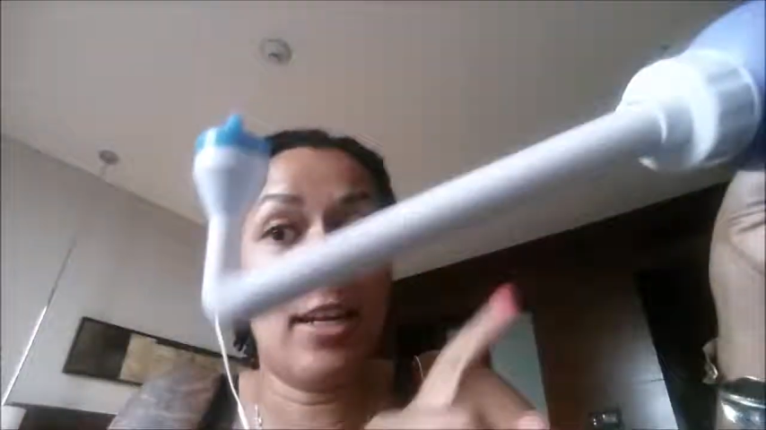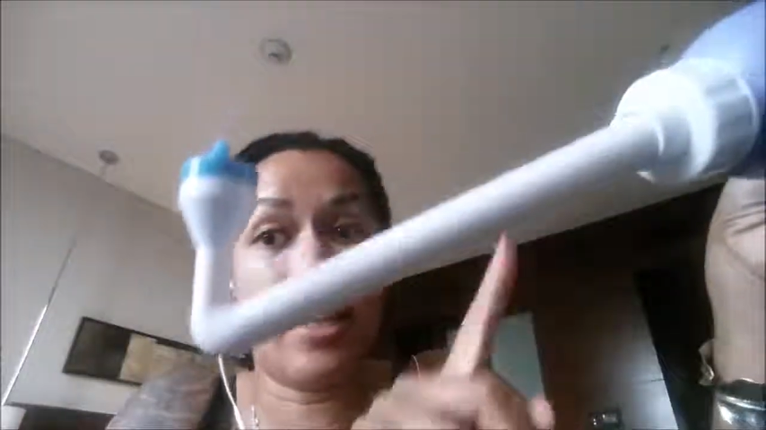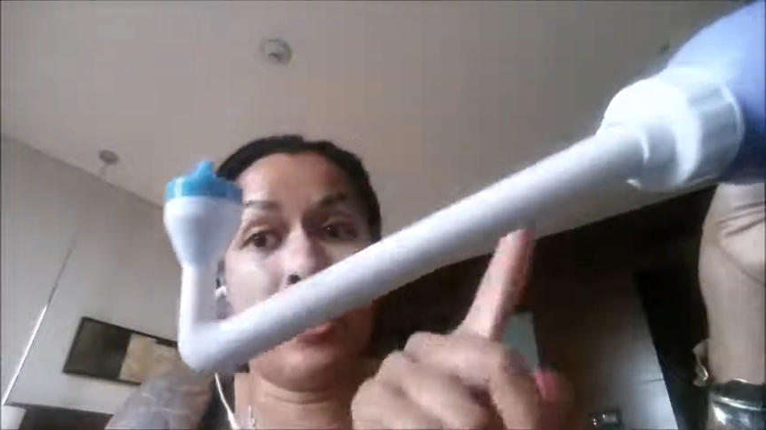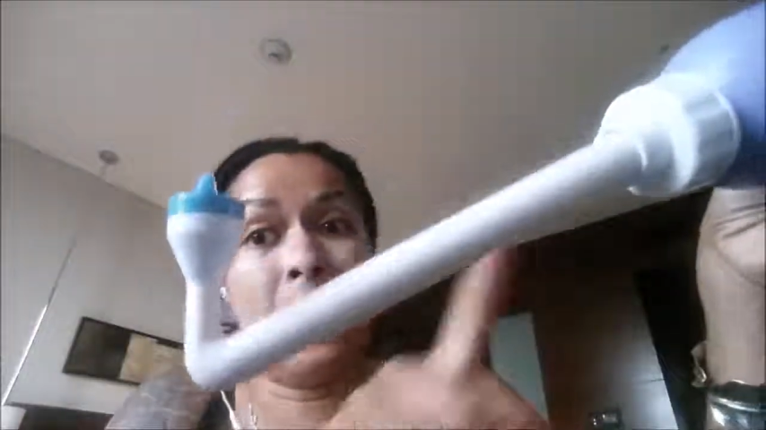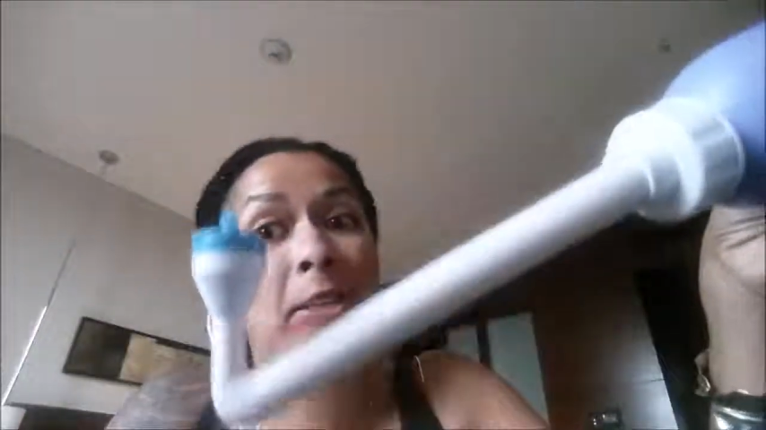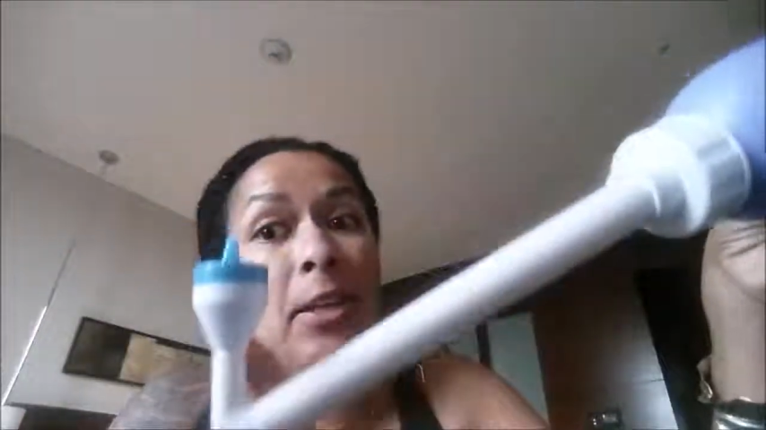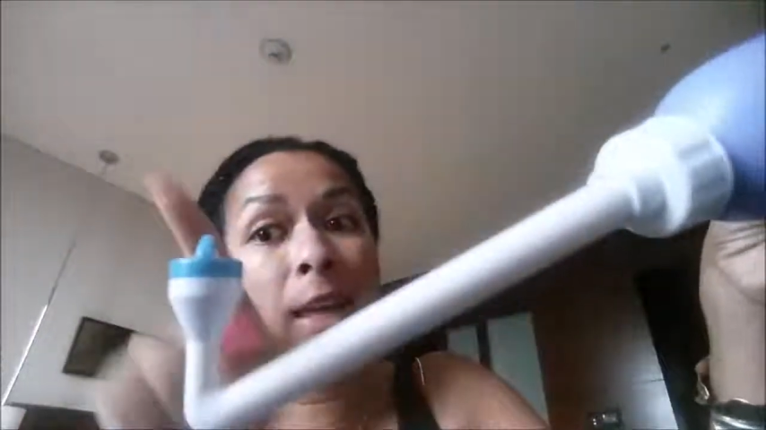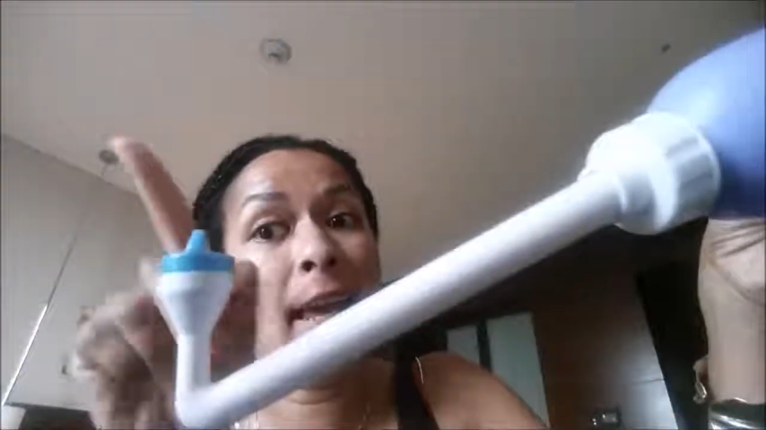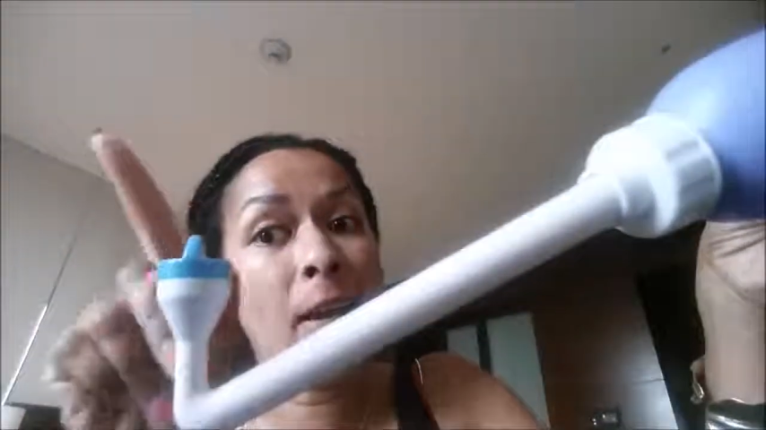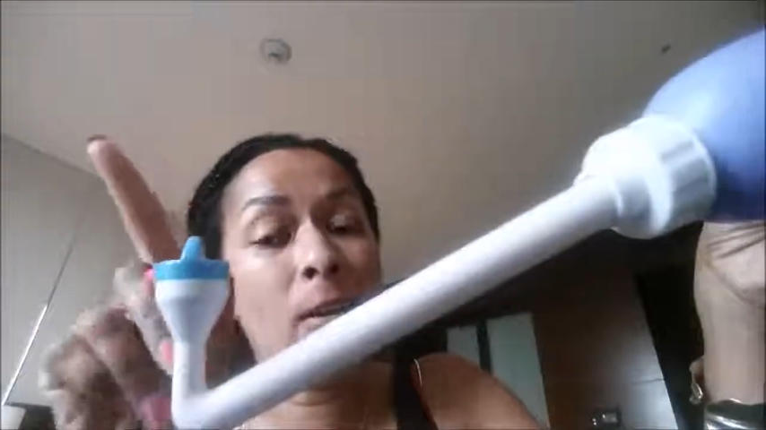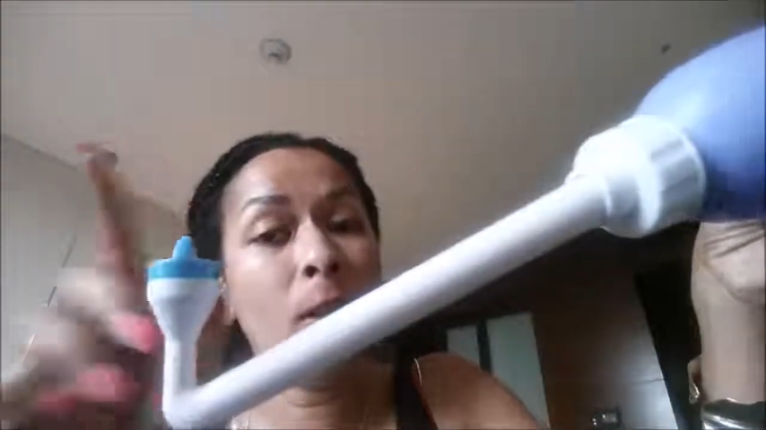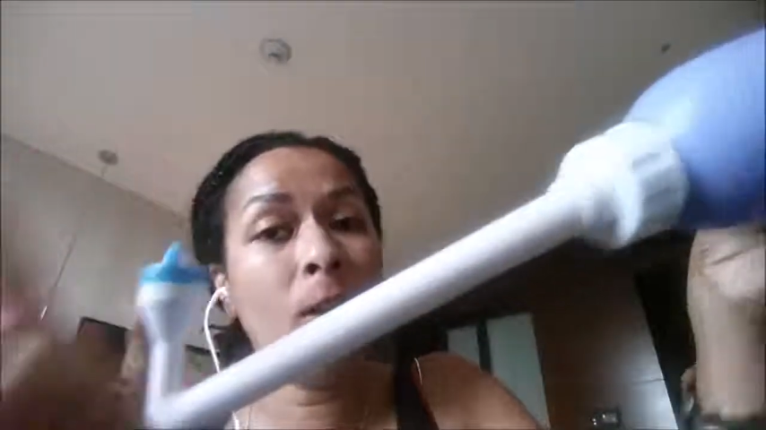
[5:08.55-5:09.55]
It's a nice little
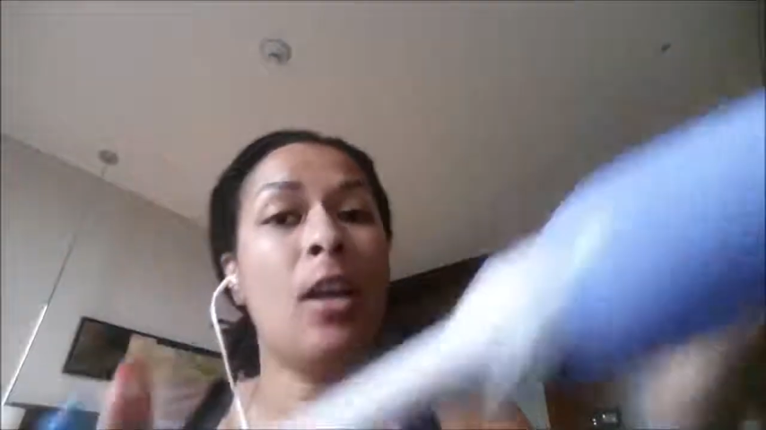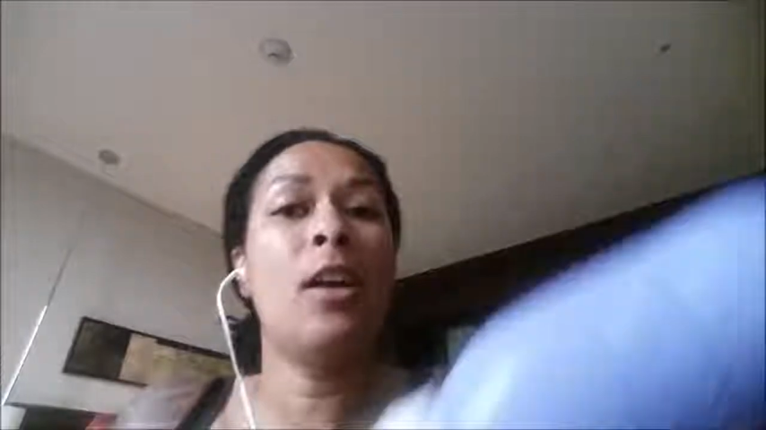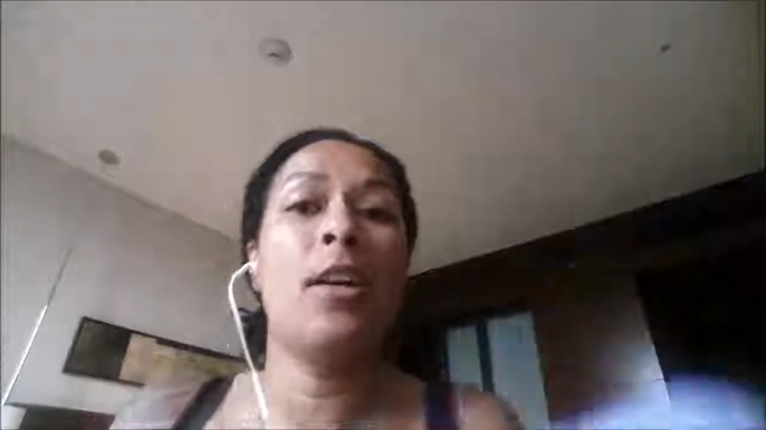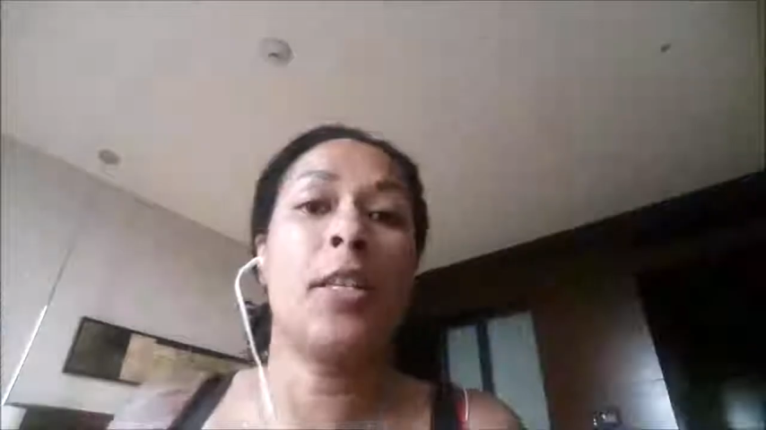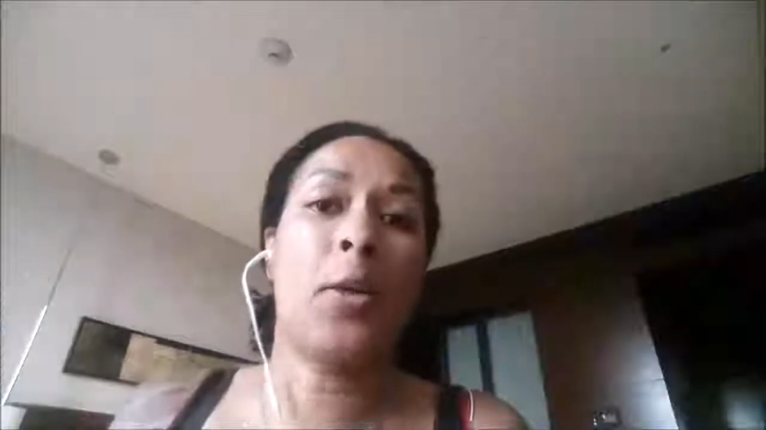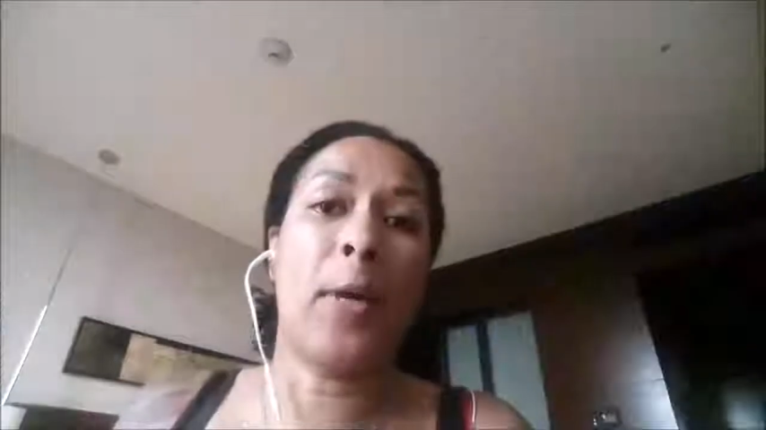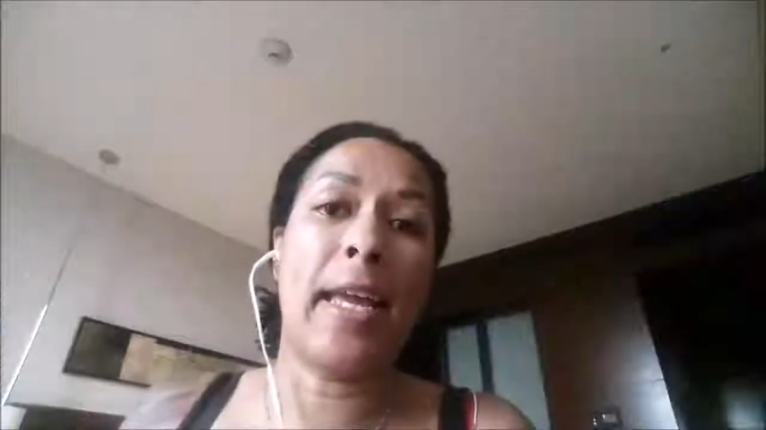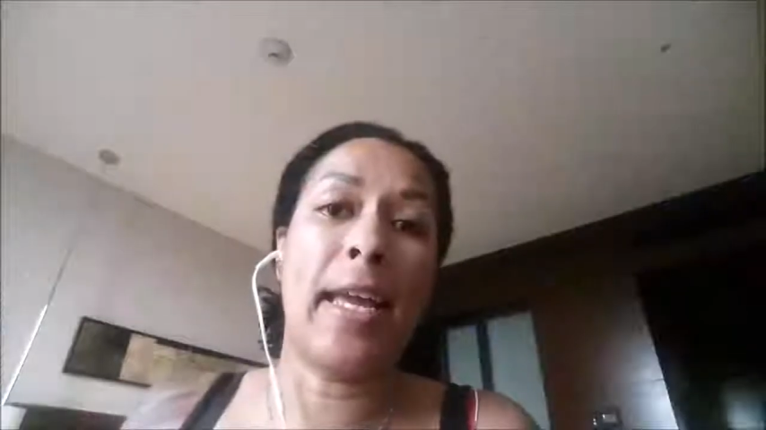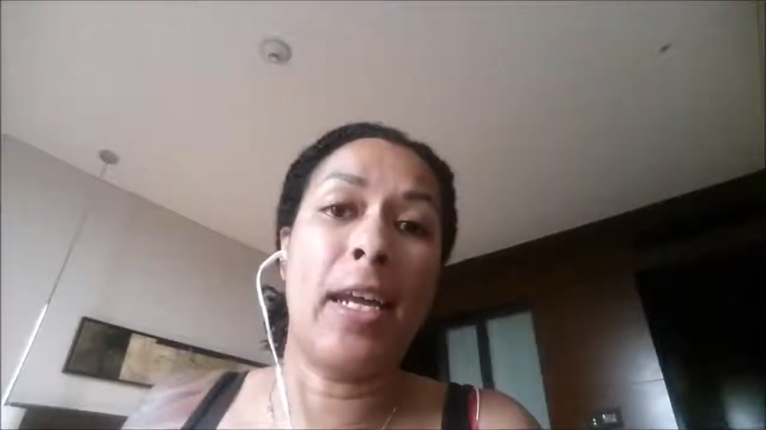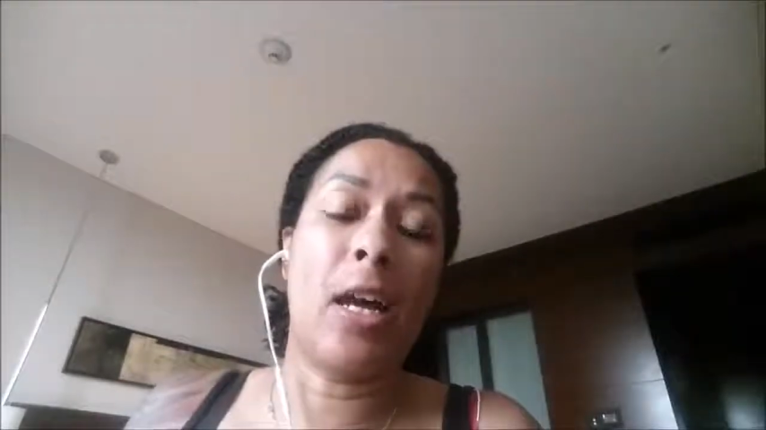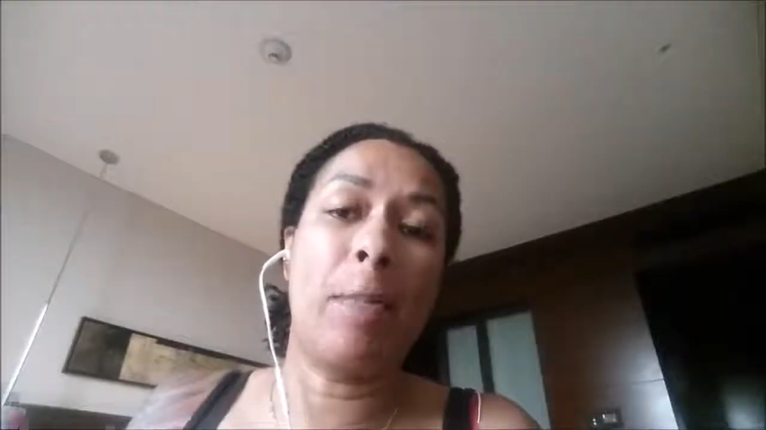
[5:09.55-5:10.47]
angle so it can get